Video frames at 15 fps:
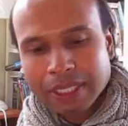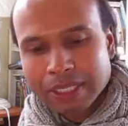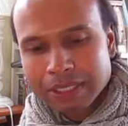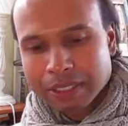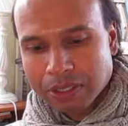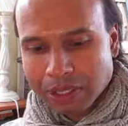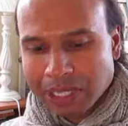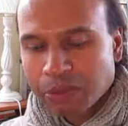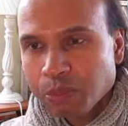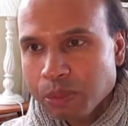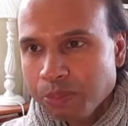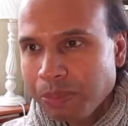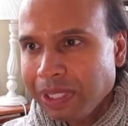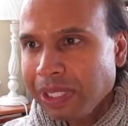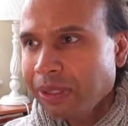So that
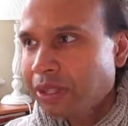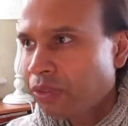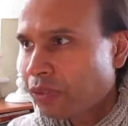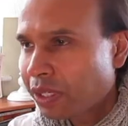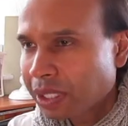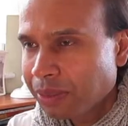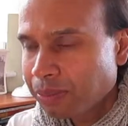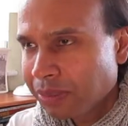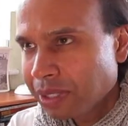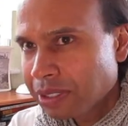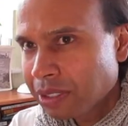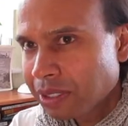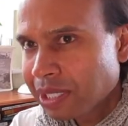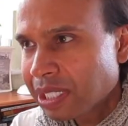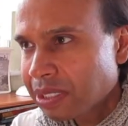would be the fuck it.
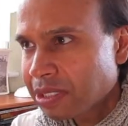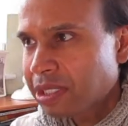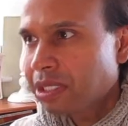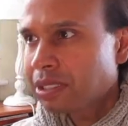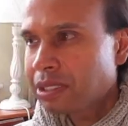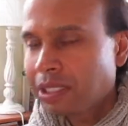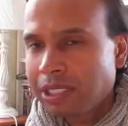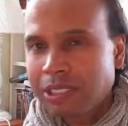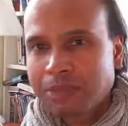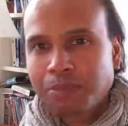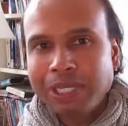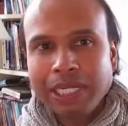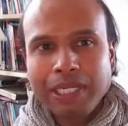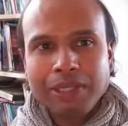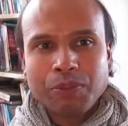So that's just
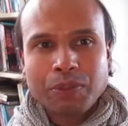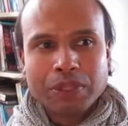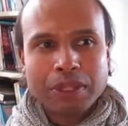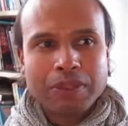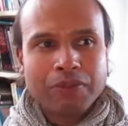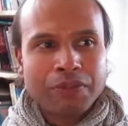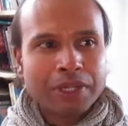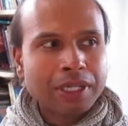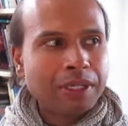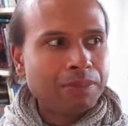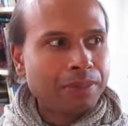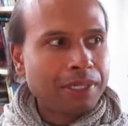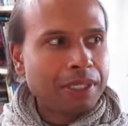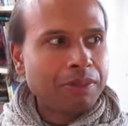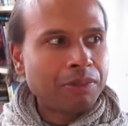explaining what the fuck it,
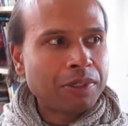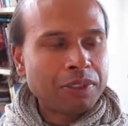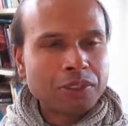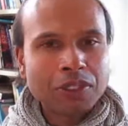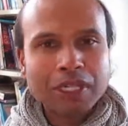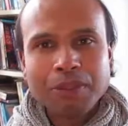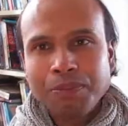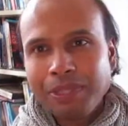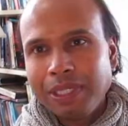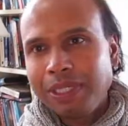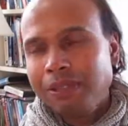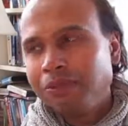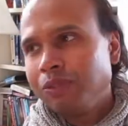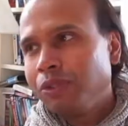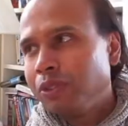but I'm not trying to be
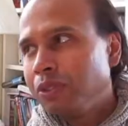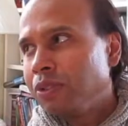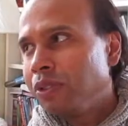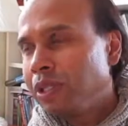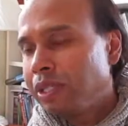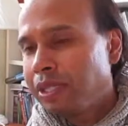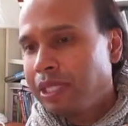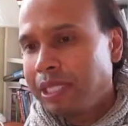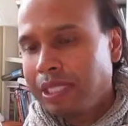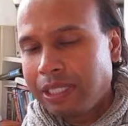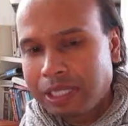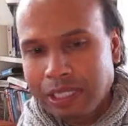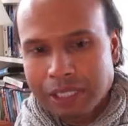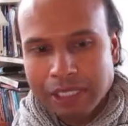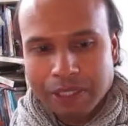rude or anything.
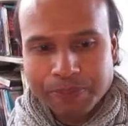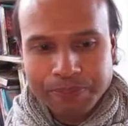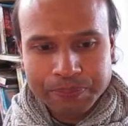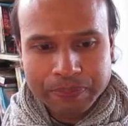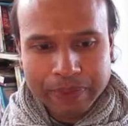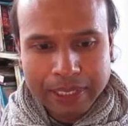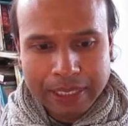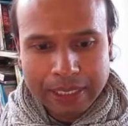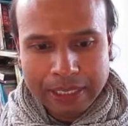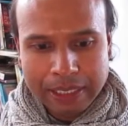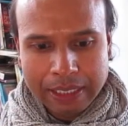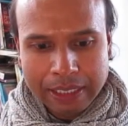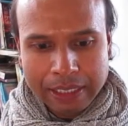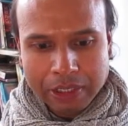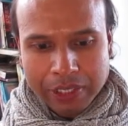Um,
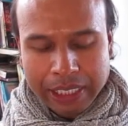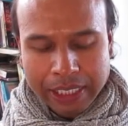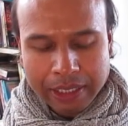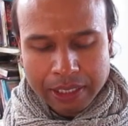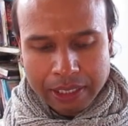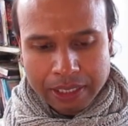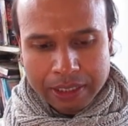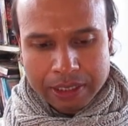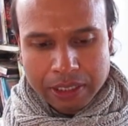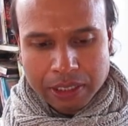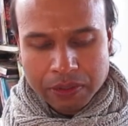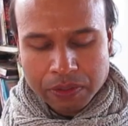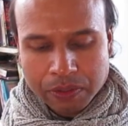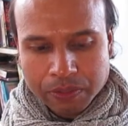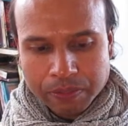okay,
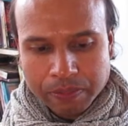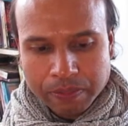so